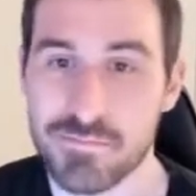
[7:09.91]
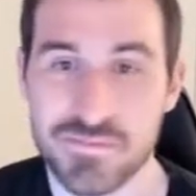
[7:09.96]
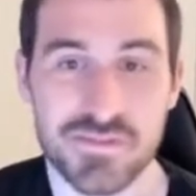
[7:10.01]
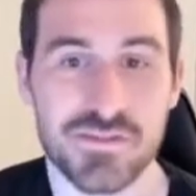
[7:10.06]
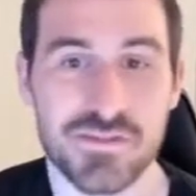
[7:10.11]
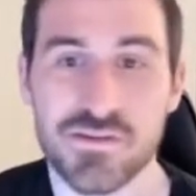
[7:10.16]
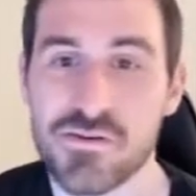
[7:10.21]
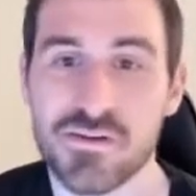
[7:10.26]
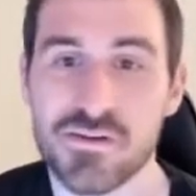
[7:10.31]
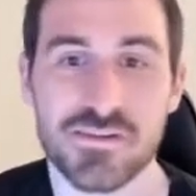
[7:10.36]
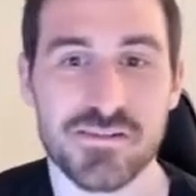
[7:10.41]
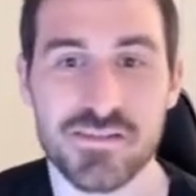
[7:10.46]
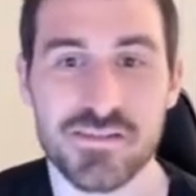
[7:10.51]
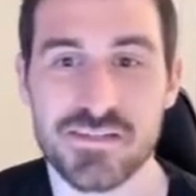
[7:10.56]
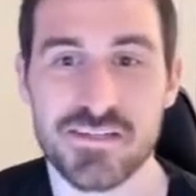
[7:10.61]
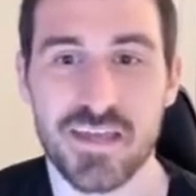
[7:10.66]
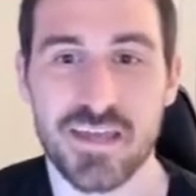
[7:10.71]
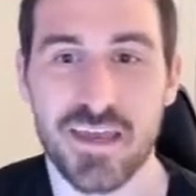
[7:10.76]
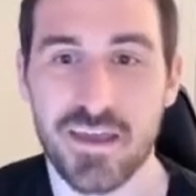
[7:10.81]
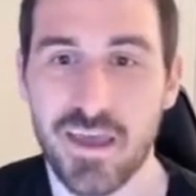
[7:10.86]
So you can just
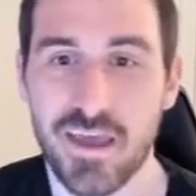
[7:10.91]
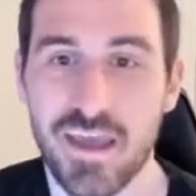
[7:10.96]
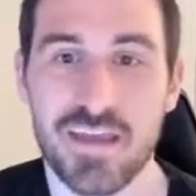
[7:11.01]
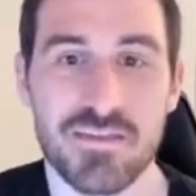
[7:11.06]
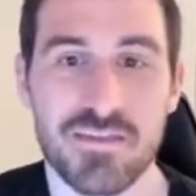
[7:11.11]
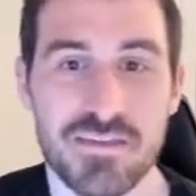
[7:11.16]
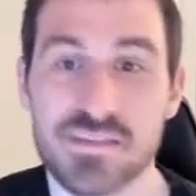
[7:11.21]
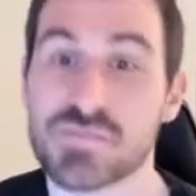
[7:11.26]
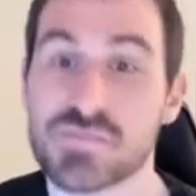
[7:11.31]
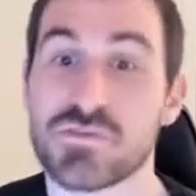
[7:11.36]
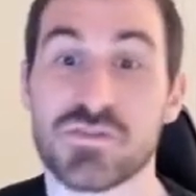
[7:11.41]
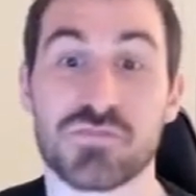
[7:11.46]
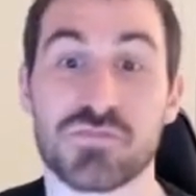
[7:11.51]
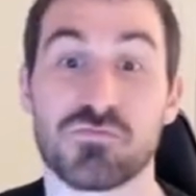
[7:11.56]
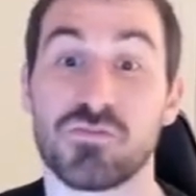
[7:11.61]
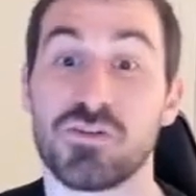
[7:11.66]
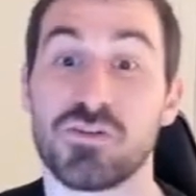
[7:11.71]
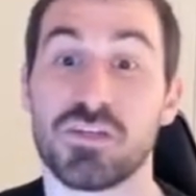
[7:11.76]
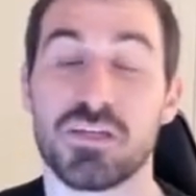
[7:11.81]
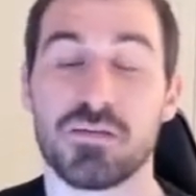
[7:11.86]
say, hey, this one's
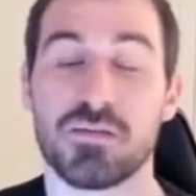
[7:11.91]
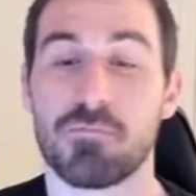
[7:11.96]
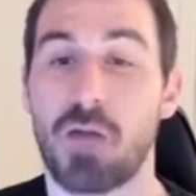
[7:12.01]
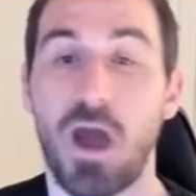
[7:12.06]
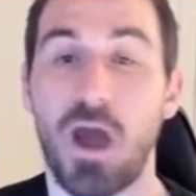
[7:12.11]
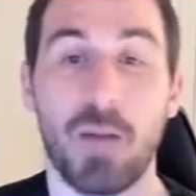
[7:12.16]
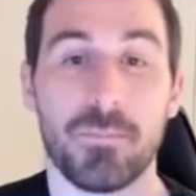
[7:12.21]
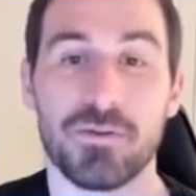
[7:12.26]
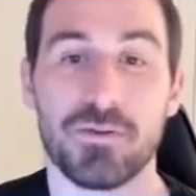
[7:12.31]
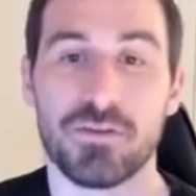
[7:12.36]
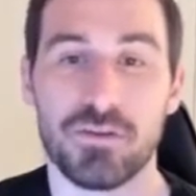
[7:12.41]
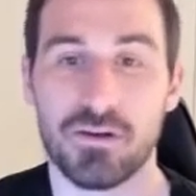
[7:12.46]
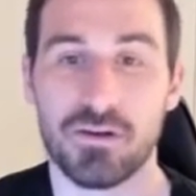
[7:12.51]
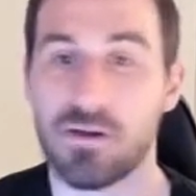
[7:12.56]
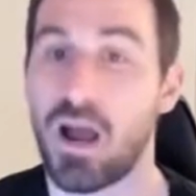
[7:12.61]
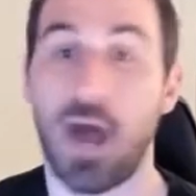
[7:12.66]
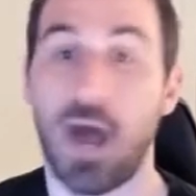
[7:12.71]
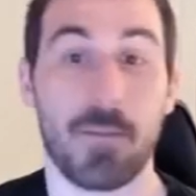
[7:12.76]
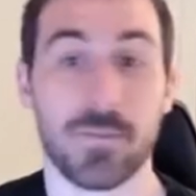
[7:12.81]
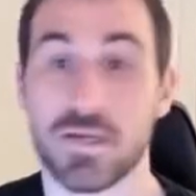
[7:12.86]
really
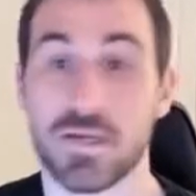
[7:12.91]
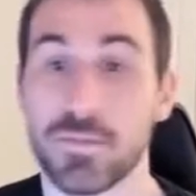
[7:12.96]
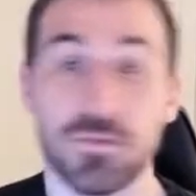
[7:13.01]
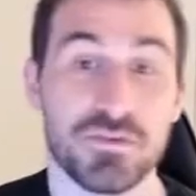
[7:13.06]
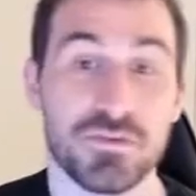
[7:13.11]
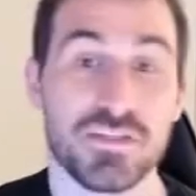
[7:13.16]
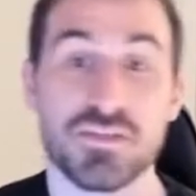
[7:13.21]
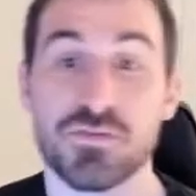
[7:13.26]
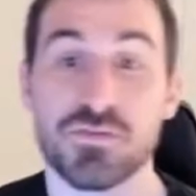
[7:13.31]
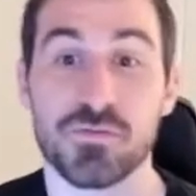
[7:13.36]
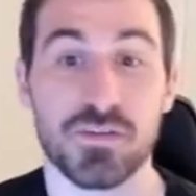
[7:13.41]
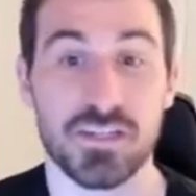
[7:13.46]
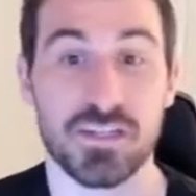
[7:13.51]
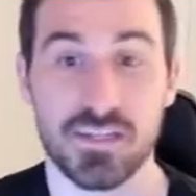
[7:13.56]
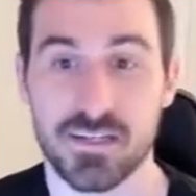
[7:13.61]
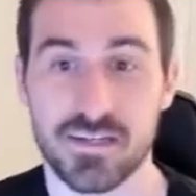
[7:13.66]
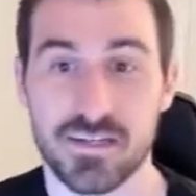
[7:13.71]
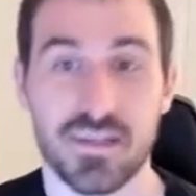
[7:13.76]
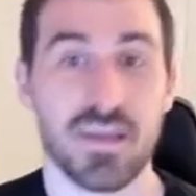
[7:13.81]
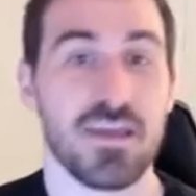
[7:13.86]
popular, I'm going to put this one in.